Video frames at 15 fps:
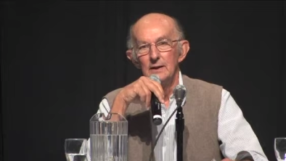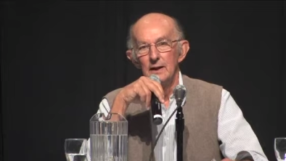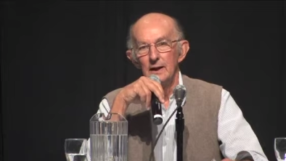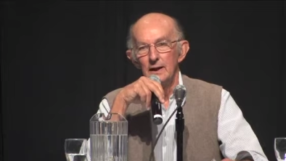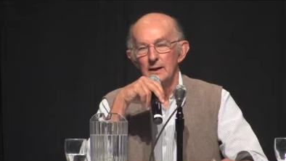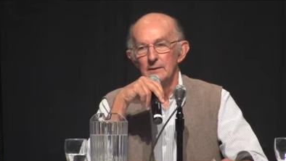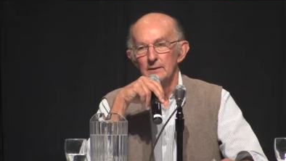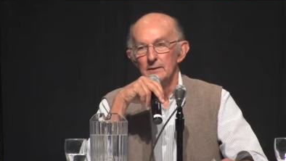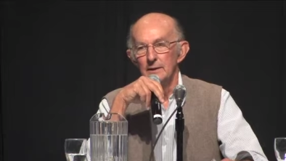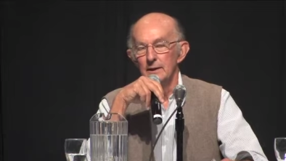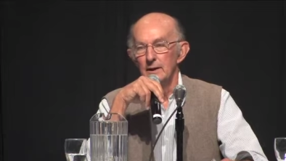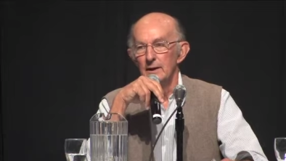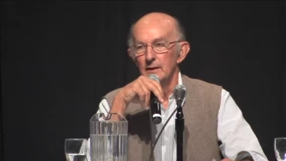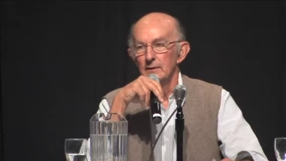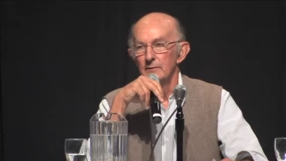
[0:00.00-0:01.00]
And
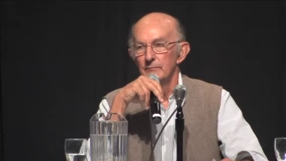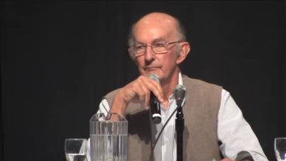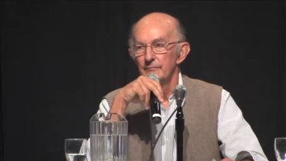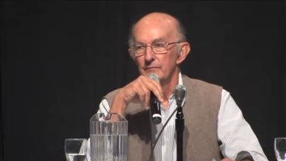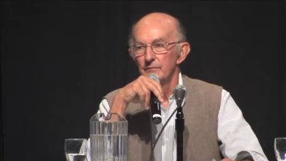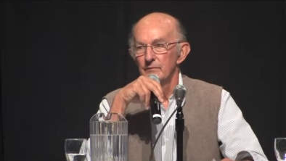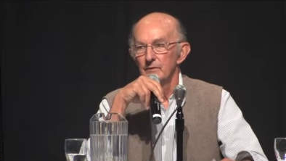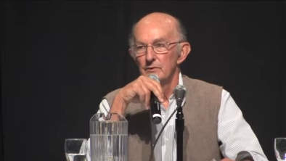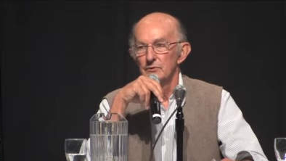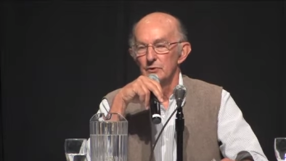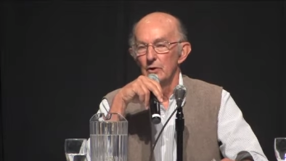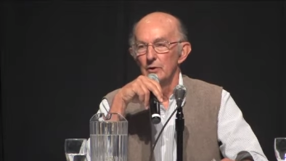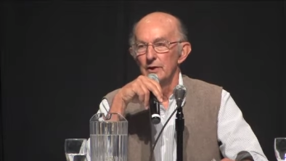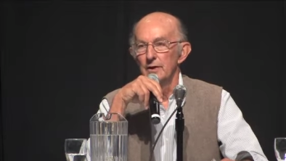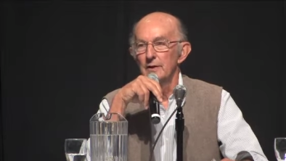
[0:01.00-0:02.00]
uh,
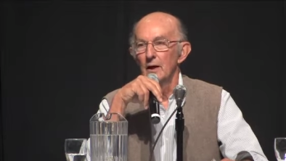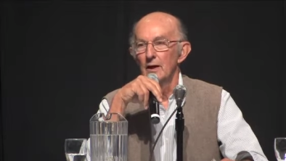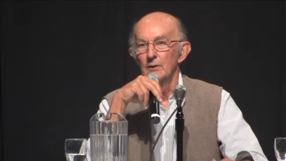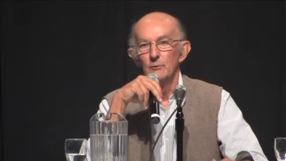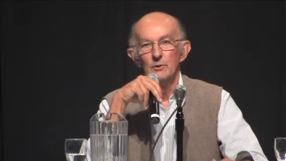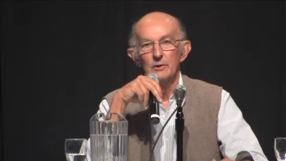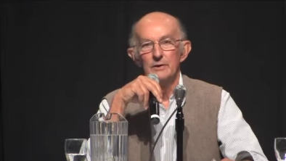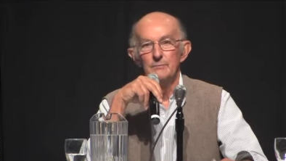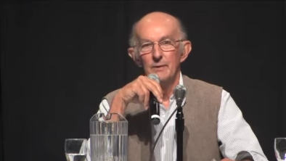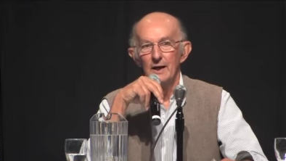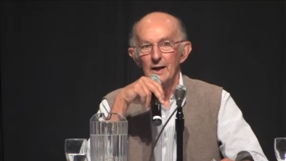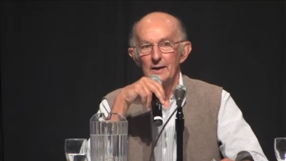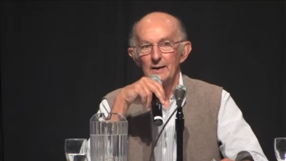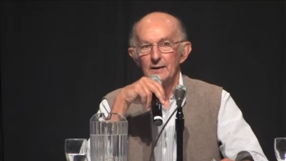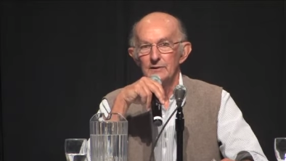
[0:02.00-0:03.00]
so he got really
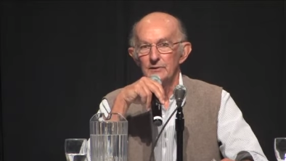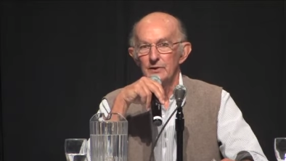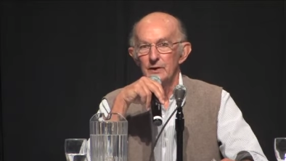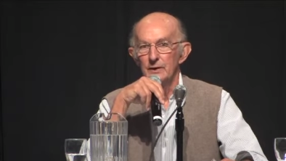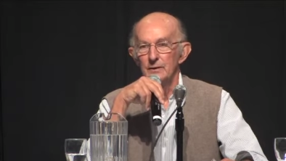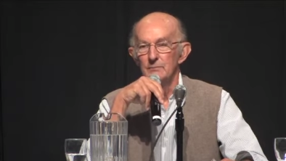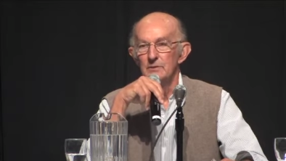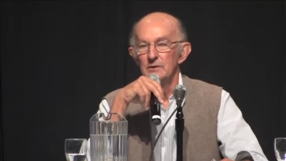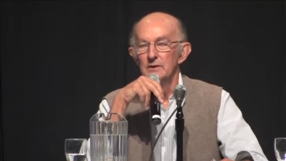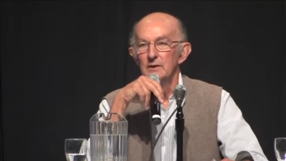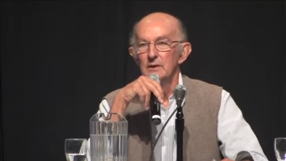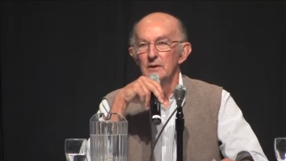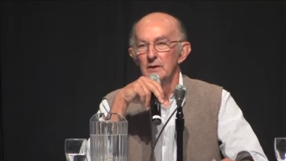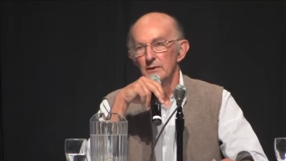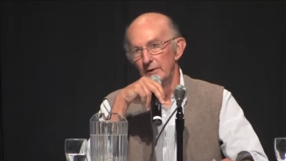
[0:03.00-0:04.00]
mad at them
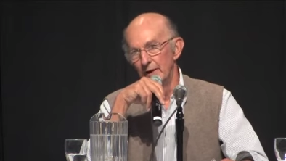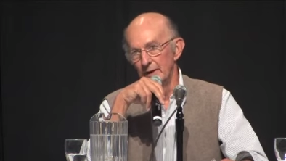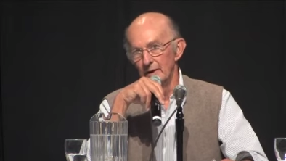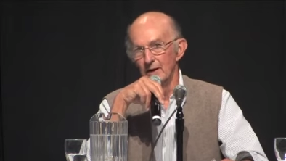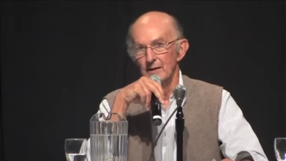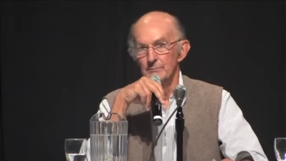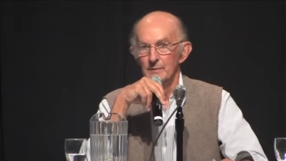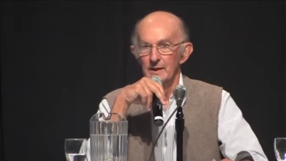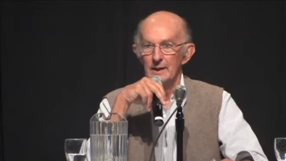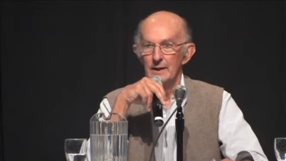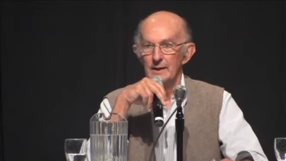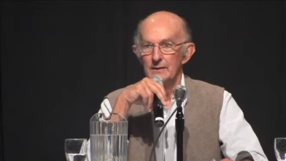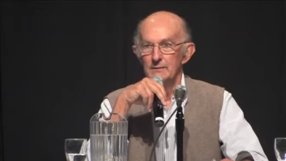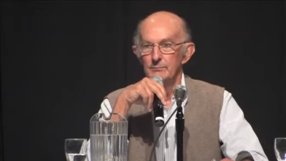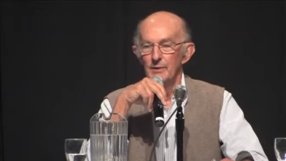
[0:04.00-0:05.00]
they got
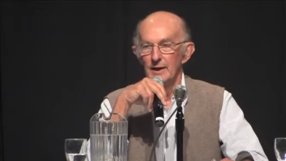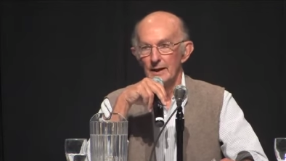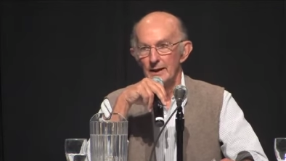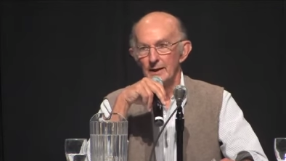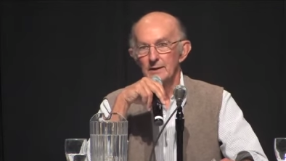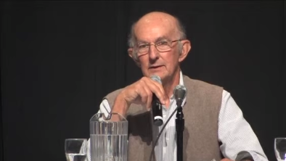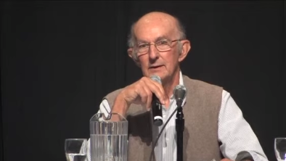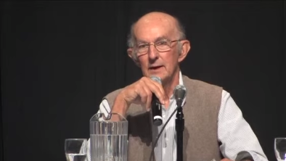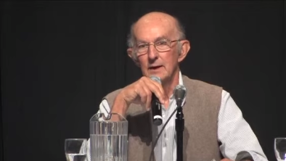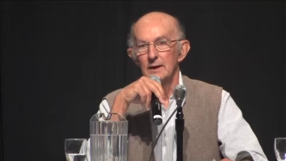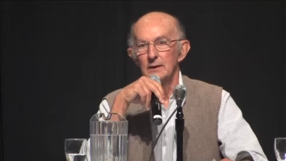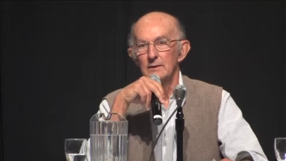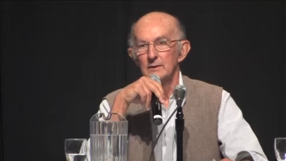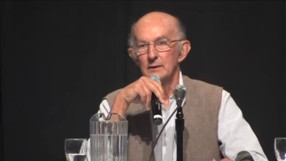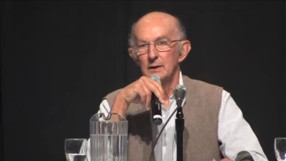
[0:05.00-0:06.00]
mad back
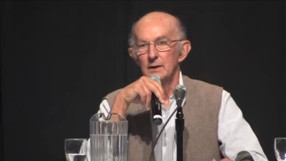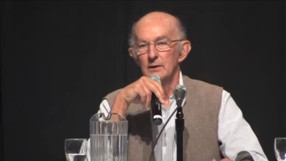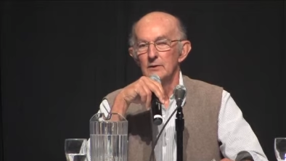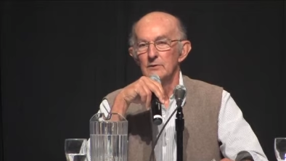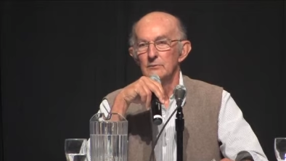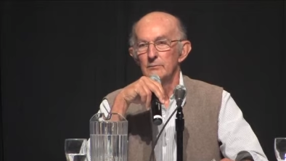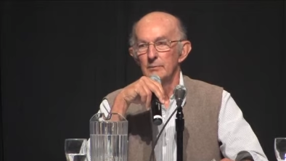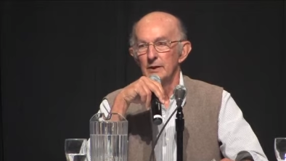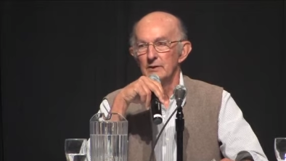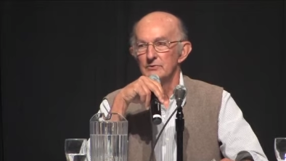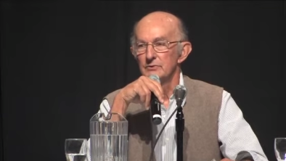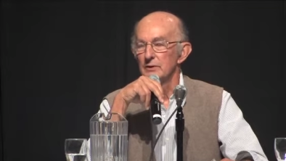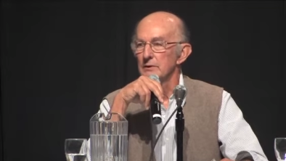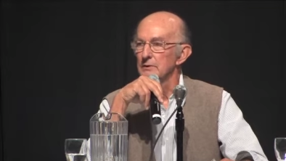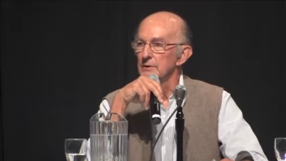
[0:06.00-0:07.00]
and uh,
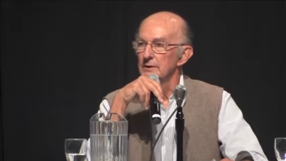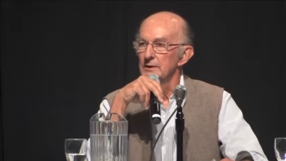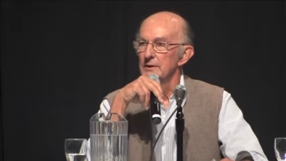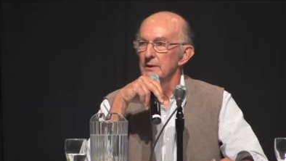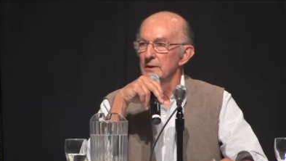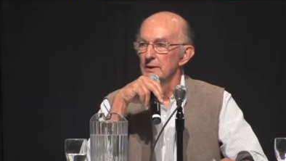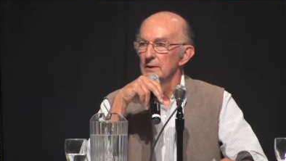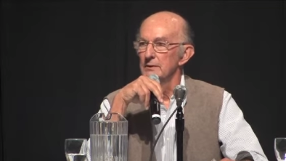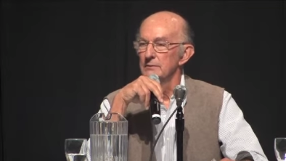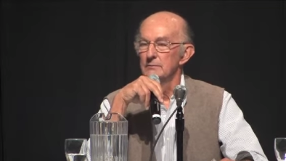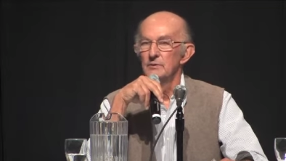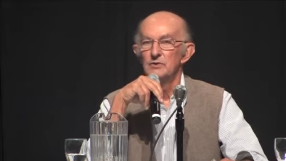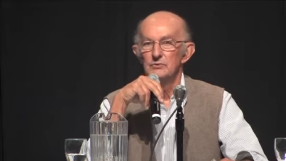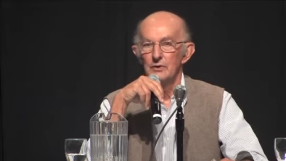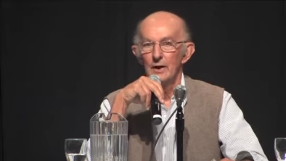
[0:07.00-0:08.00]
basically uh,
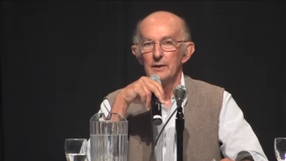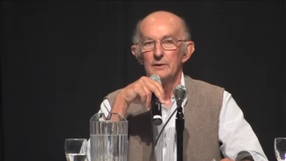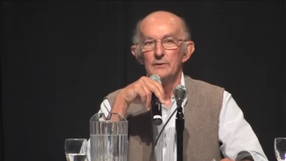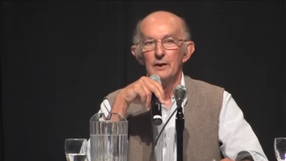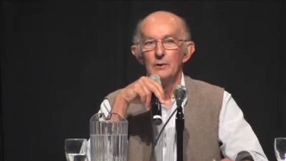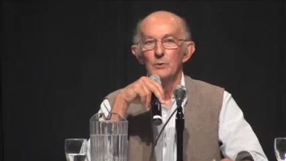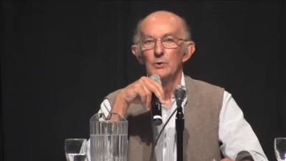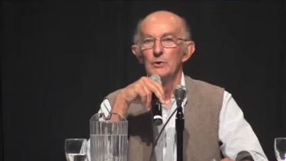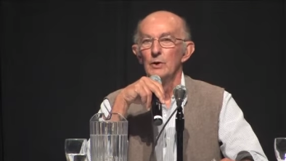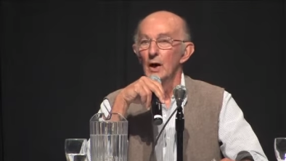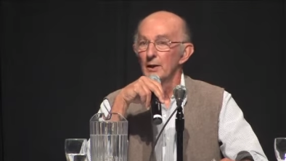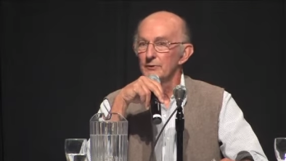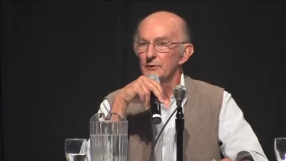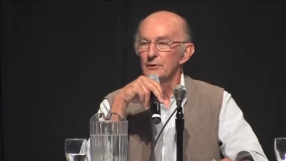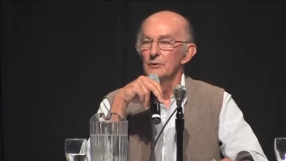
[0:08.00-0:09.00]
decided they were
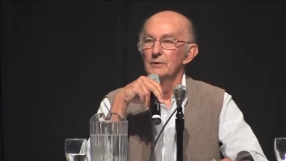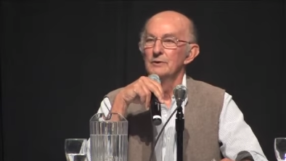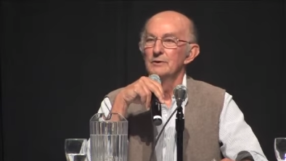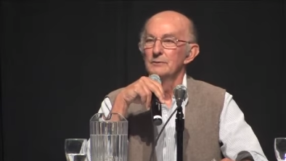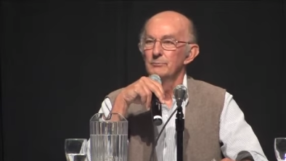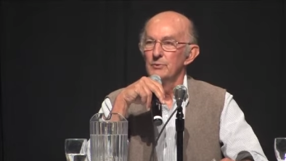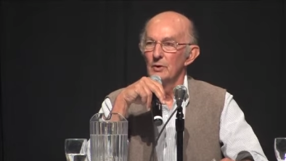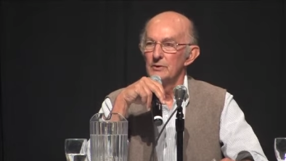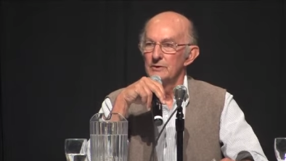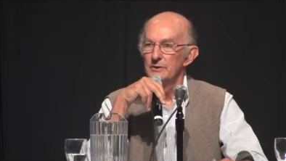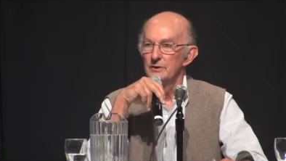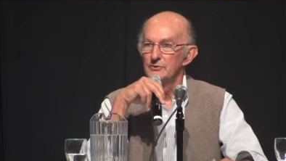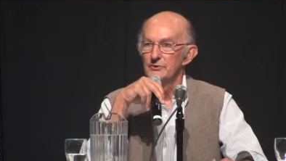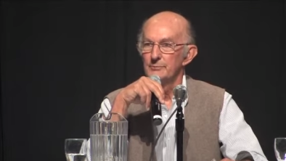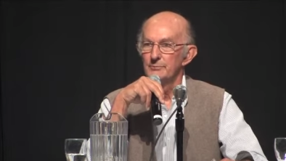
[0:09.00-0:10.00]
not going to
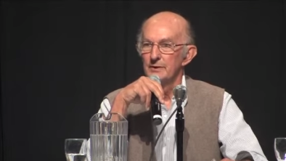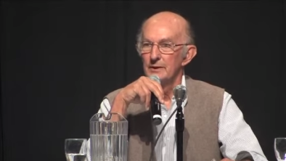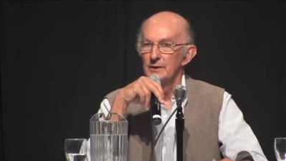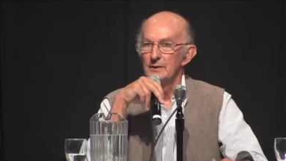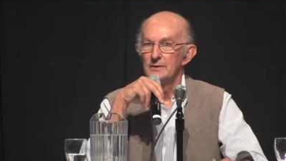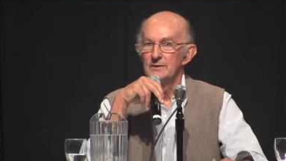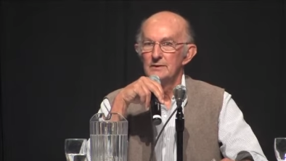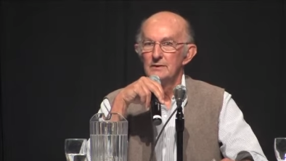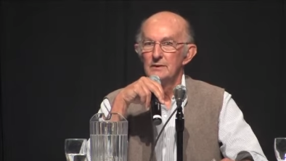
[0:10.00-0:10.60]
participate